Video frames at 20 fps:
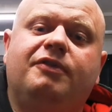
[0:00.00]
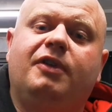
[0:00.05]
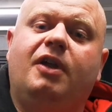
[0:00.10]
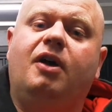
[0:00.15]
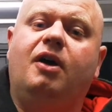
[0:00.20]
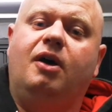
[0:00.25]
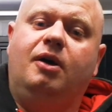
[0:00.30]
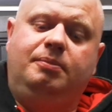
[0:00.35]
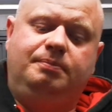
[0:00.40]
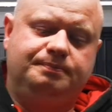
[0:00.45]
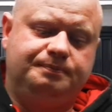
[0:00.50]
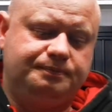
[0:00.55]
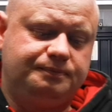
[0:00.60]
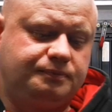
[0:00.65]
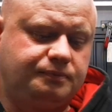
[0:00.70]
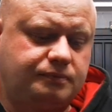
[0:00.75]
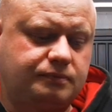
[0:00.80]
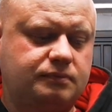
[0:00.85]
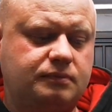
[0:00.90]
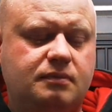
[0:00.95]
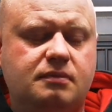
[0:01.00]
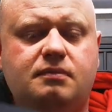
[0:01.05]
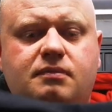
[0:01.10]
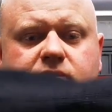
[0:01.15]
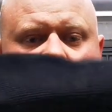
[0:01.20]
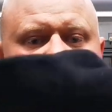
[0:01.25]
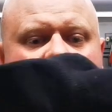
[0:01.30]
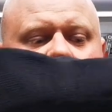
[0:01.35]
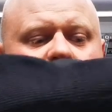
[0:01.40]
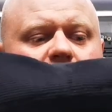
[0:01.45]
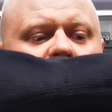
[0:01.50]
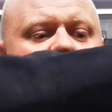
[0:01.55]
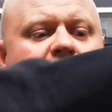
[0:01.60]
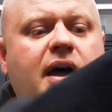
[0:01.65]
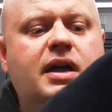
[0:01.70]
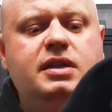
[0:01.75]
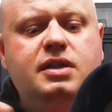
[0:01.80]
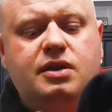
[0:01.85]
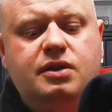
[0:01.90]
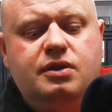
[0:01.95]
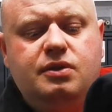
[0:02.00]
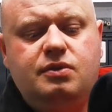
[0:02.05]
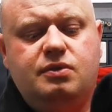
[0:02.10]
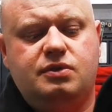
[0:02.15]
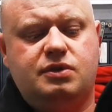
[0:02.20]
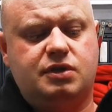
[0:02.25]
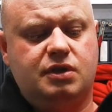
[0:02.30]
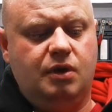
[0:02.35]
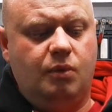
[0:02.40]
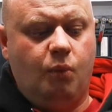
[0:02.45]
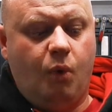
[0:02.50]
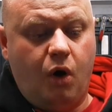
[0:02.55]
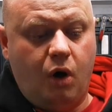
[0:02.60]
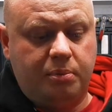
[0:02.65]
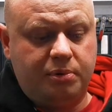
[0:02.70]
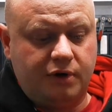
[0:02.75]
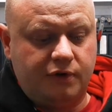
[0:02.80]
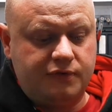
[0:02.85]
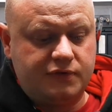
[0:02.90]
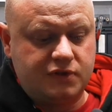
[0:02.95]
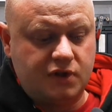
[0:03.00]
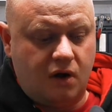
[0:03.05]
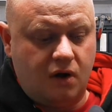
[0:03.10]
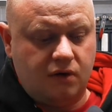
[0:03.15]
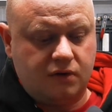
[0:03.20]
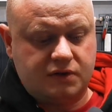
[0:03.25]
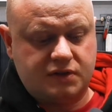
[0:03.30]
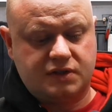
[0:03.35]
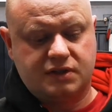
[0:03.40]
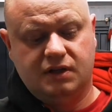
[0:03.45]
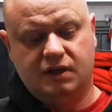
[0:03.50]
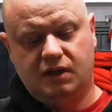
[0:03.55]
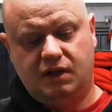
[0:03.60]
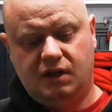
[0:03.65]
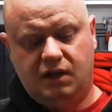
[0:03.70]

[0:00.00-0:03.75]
floor. I use waterproof socks.